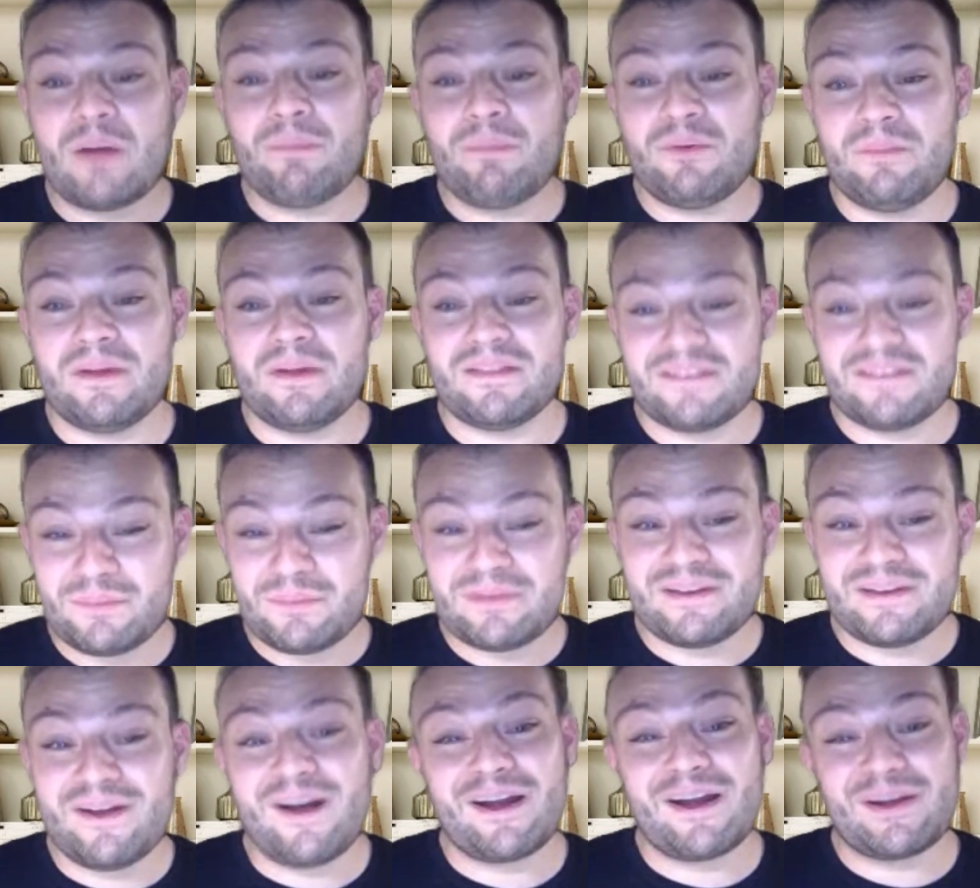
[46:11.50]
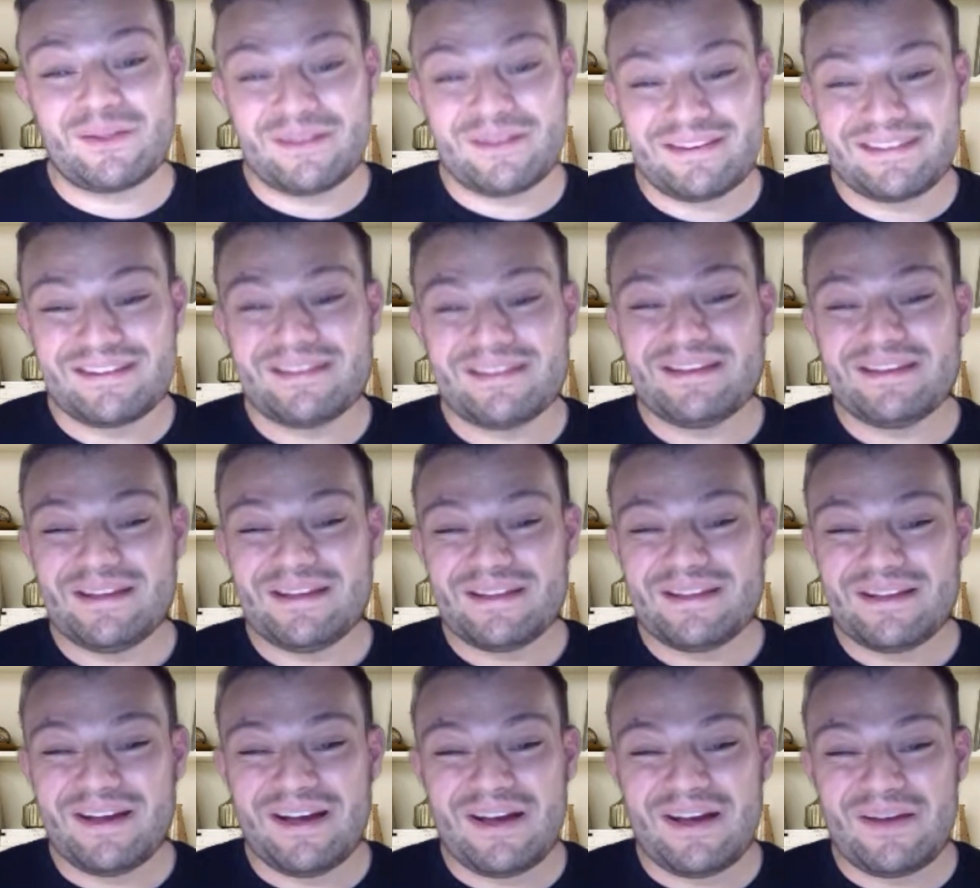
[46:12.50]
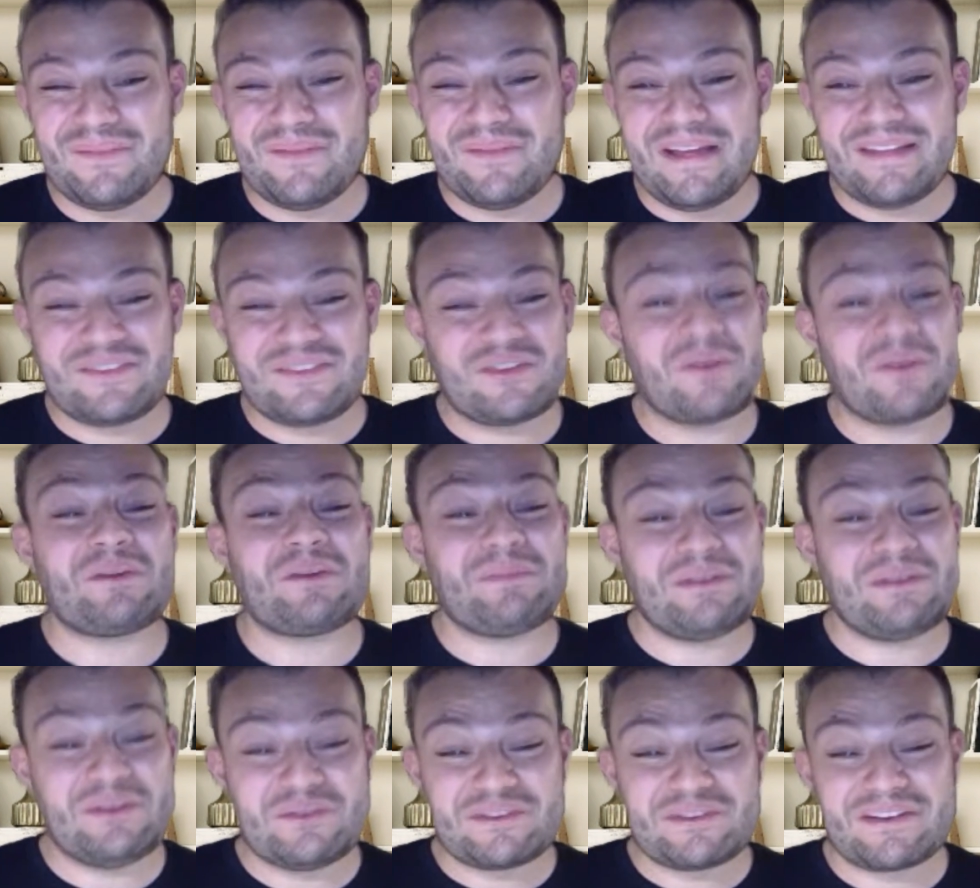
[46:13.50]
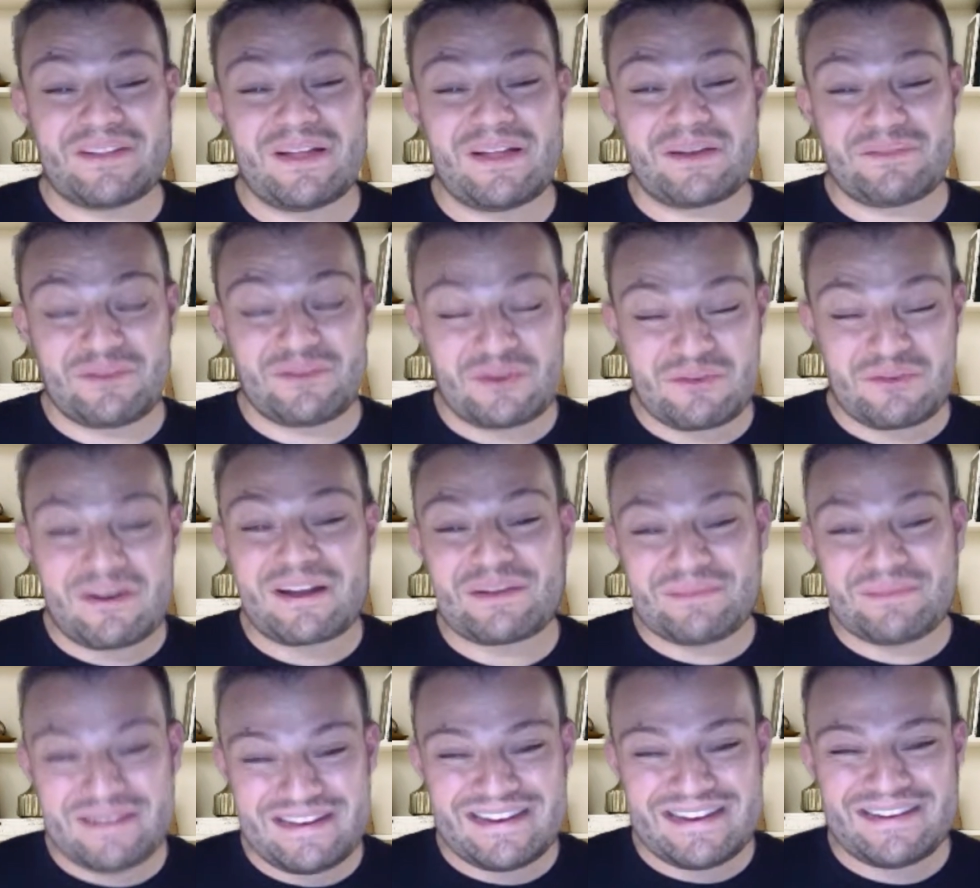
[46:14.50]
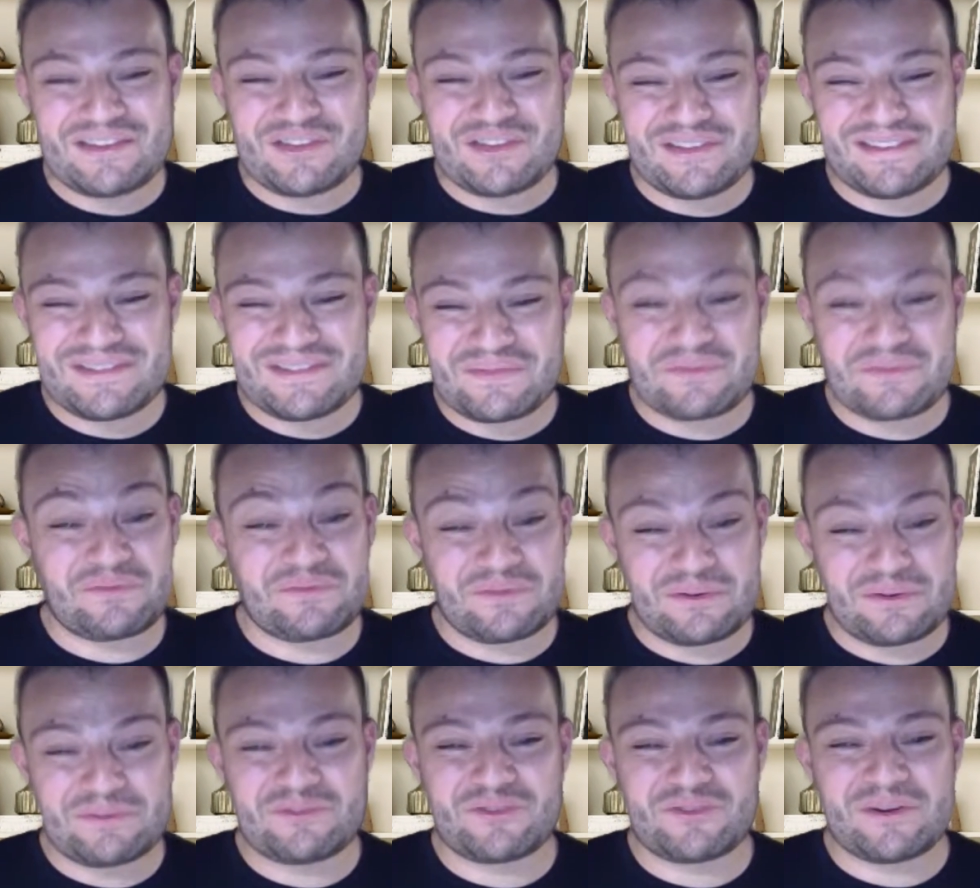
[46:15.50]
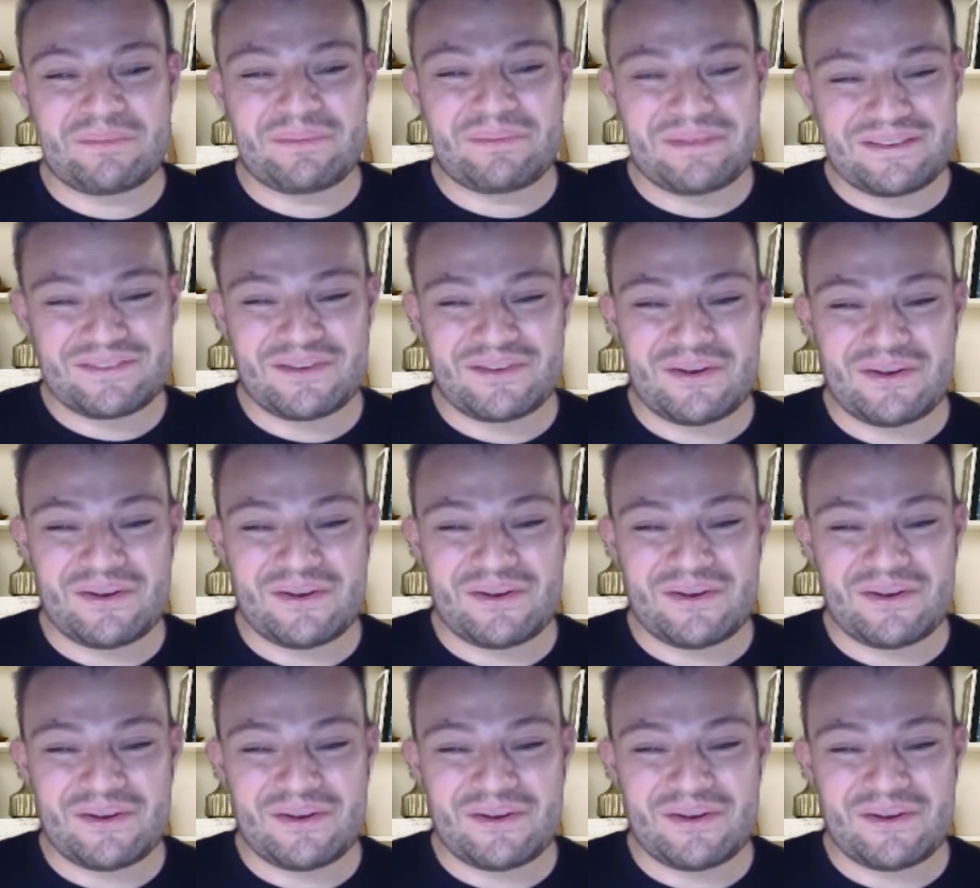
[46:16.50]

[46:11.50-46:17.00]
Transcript: months, I'll be in Ireland. And so I'm going to be using a lot of your recommendations for the road trip. So